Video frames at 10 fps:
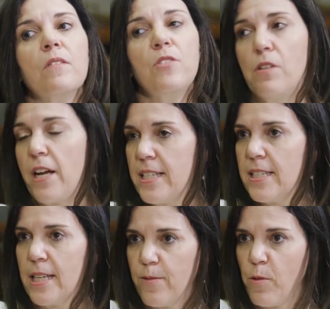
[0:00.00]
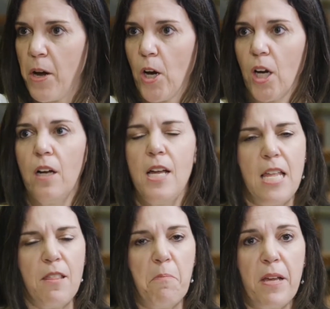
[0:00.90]
to the United States of America
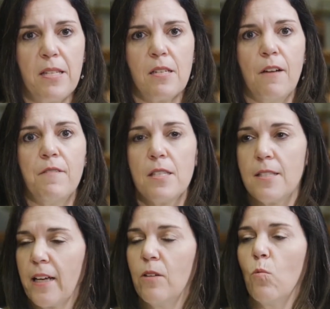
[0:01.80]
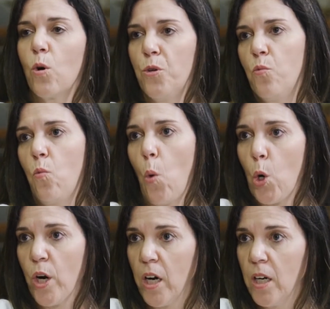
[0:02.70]
in the midst of the Second World
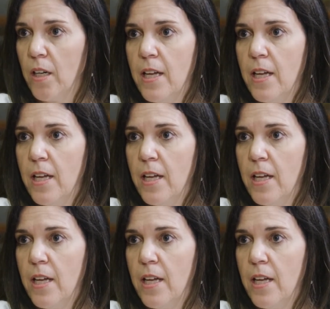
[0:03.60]
War.